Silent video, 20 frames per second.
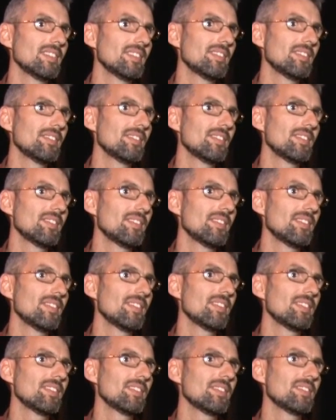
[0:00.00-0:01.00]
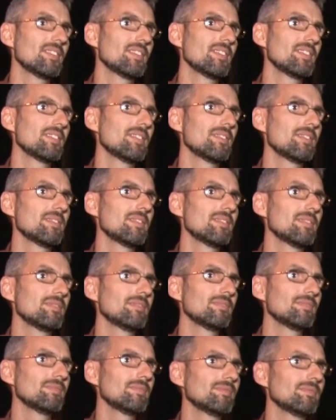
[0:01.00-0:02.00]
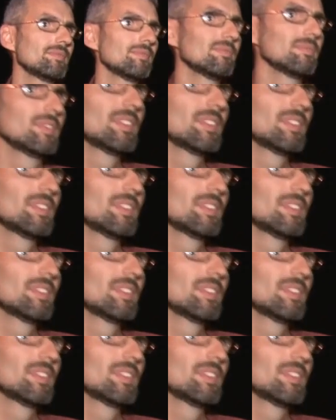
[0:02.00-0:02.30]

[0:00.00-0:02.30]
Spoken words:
(not speaking)